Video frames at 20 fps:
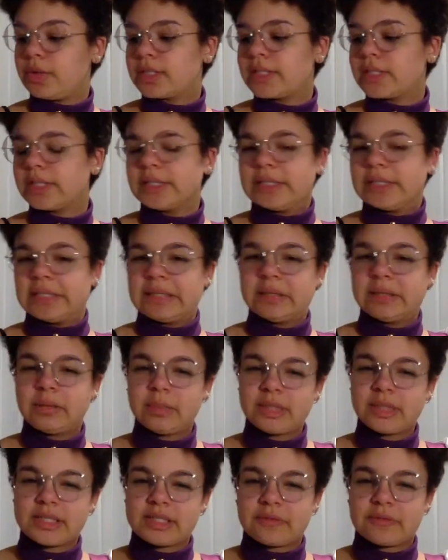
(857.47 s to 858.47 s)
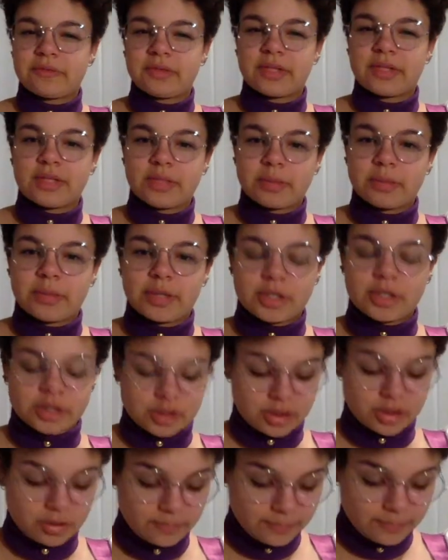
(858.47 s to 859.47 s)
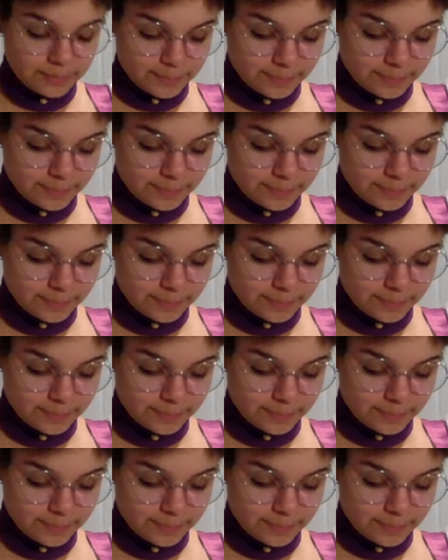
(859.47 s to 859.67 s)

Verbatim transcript: It's a little bit different than the picture.